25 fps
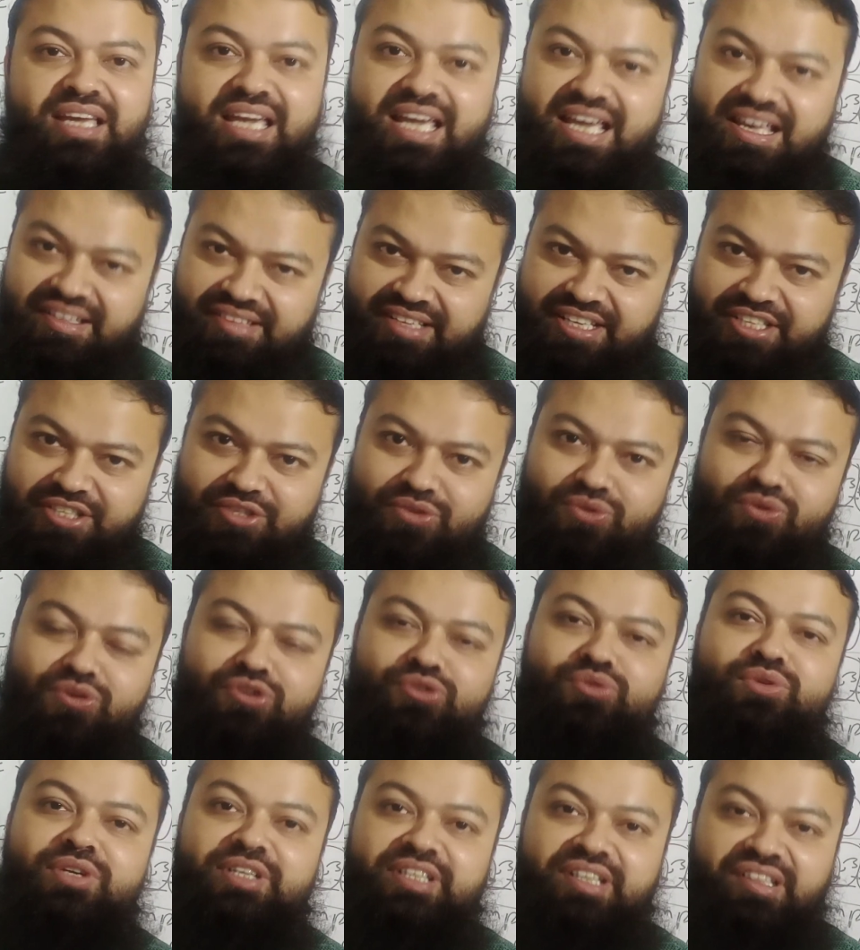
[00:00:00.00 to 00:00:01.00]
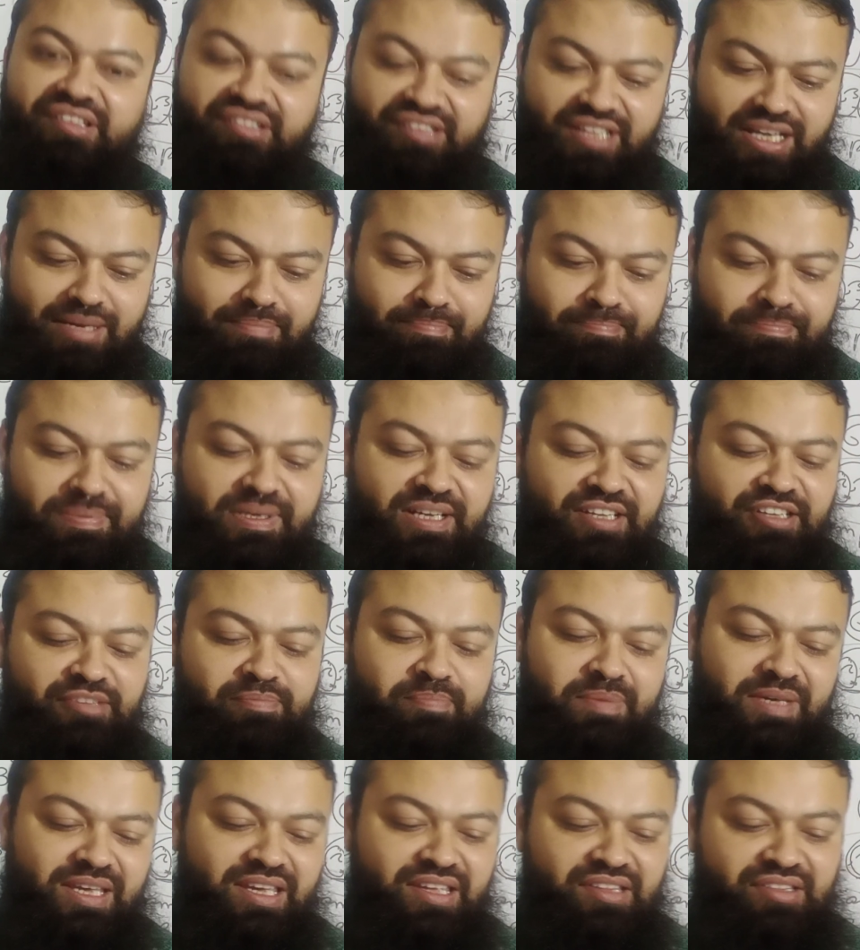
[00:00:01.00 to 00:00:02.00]
as I told you, it is sample
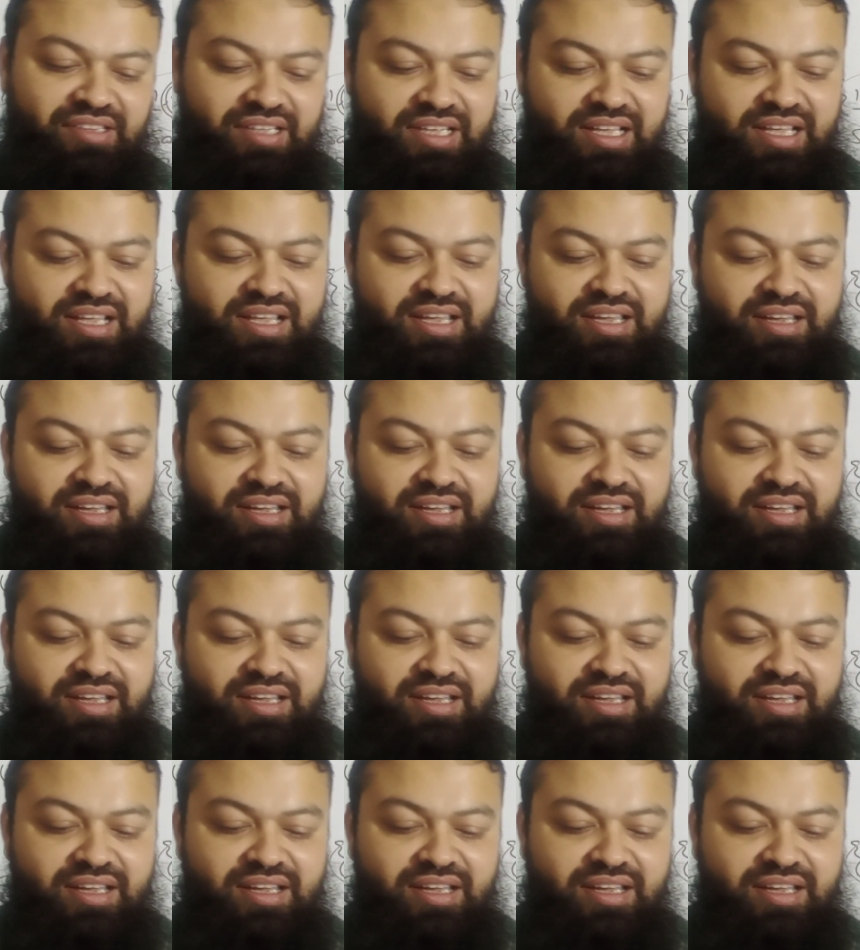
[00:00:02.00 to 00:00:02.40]
space.